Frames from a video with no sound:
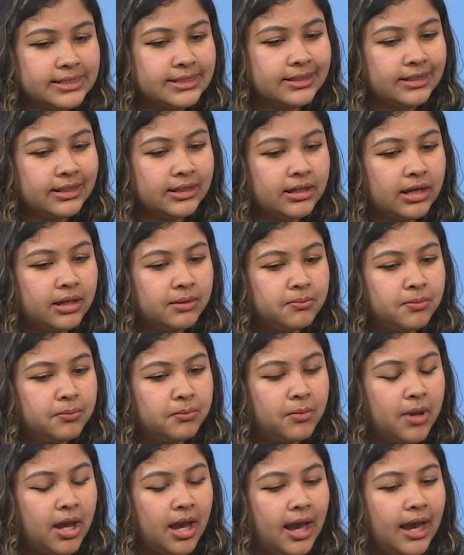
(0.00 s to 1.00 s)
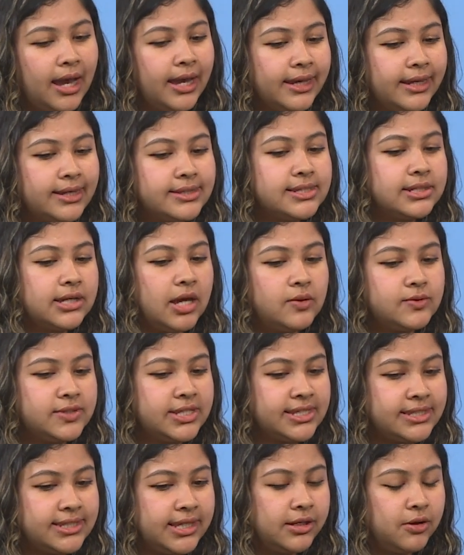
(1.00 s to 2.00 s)
thing I, as a
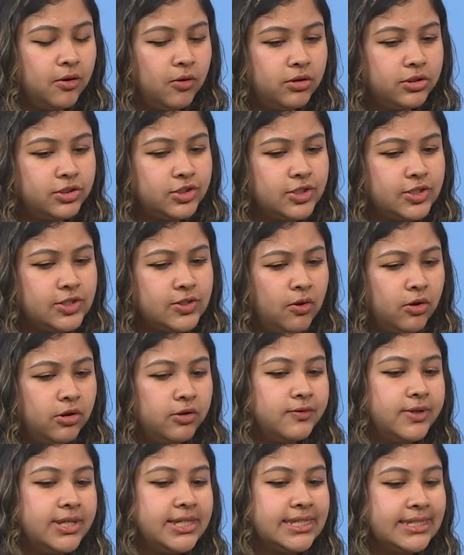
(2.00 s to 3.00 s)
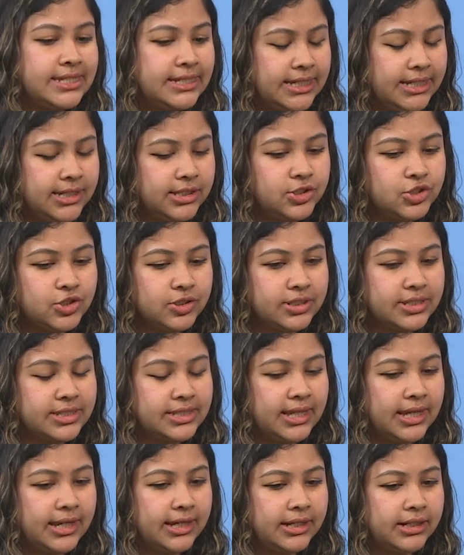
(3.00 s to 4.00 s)
counseling psychologist, always teach is
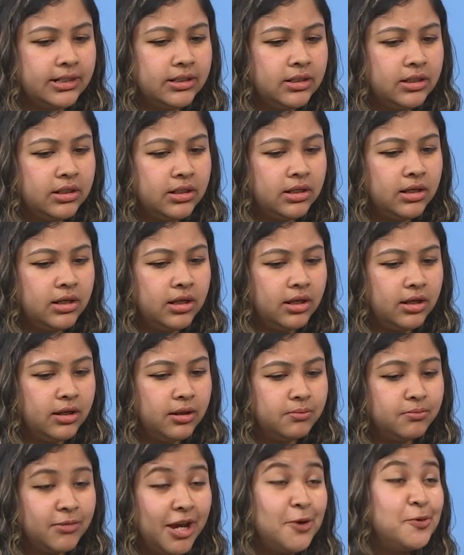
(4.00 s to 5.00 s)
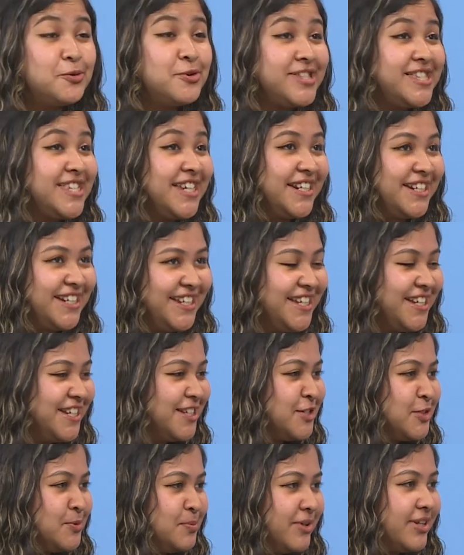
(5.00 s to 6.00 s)
that, I wouldn't say
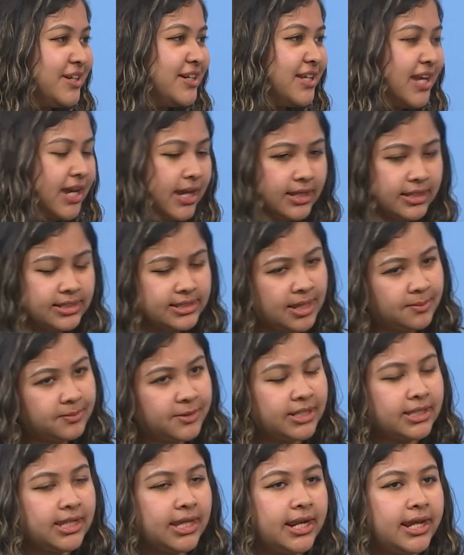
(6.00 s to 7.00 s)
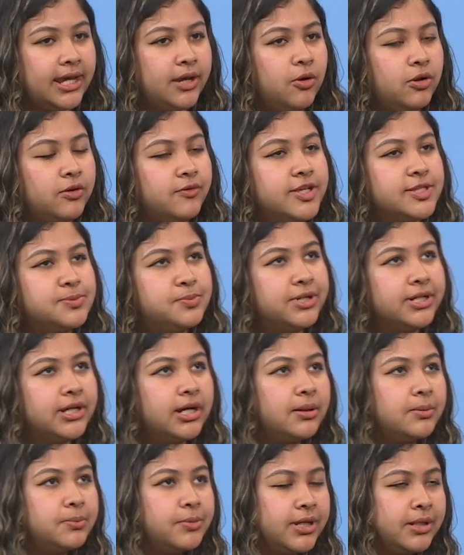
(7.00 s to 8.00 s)
teach, but yeah, something that I always bring
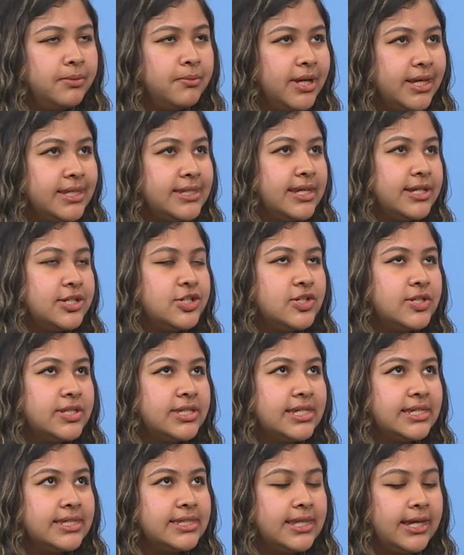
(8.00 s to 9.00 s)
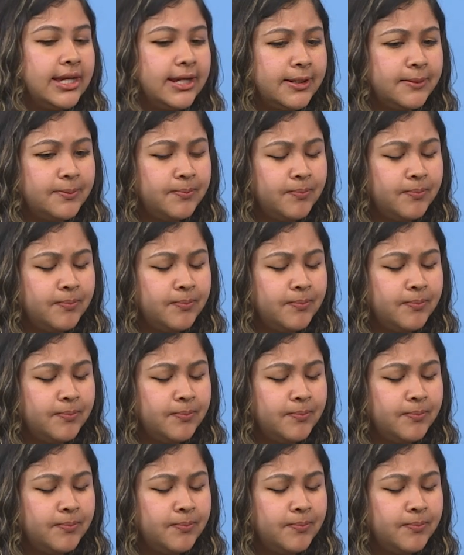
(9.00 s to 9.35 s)
up in my sessions is that